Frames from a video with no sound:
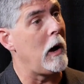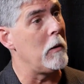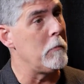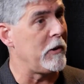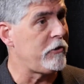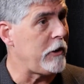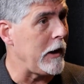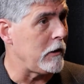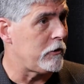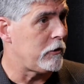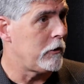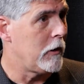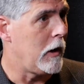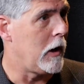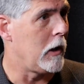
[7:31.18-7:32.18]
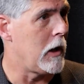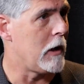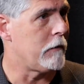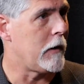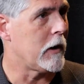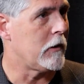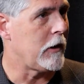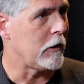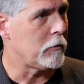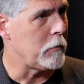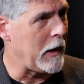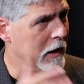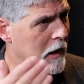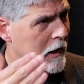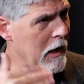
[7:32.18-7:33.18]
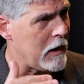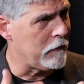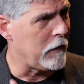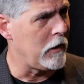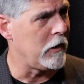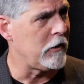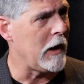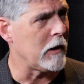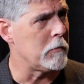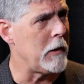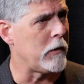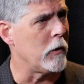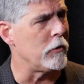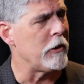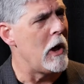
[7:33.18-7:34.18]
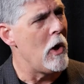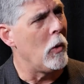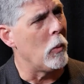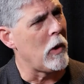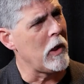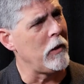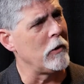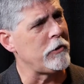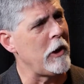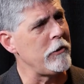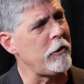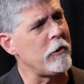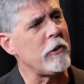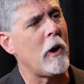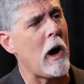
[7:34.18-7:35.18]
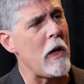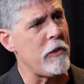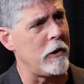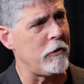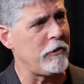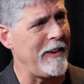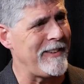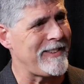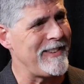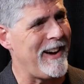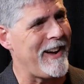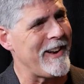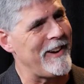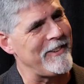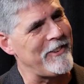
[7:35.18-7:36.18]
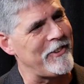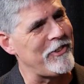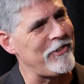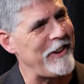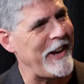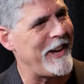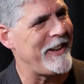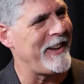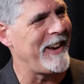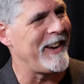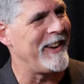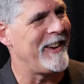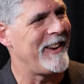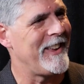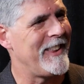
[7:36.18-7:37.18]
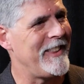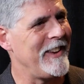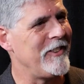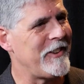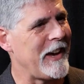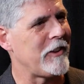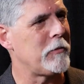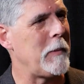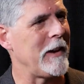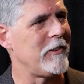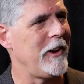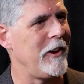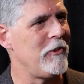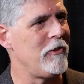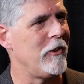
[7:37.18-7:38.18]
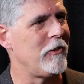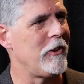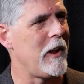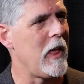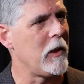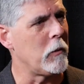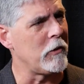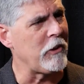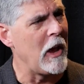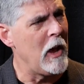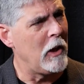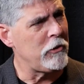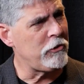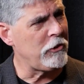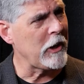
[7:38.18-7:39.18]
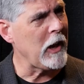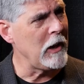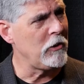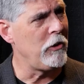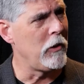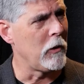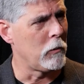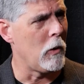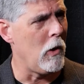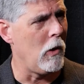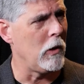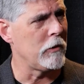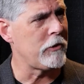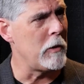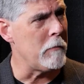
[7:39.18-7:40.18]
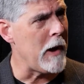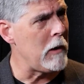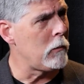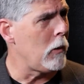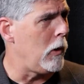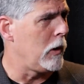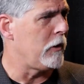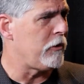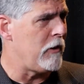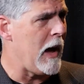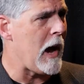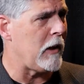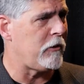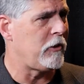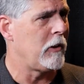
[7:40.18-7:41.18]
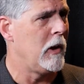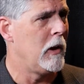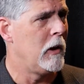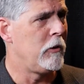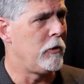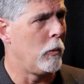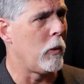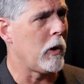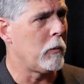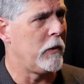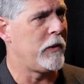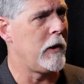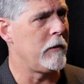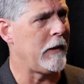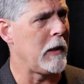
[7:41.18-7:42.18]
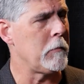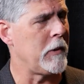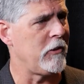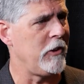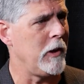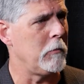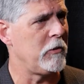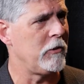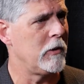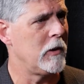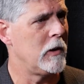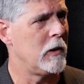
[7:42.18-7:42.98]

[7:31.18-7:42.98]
mistakes a lot of architects make. I kind of already talked about those. Mm-hmm. One of those others is not understanding these expectations. Mm-hmm. In other words, sticking to the role. Say, my role is not to work with the development teams.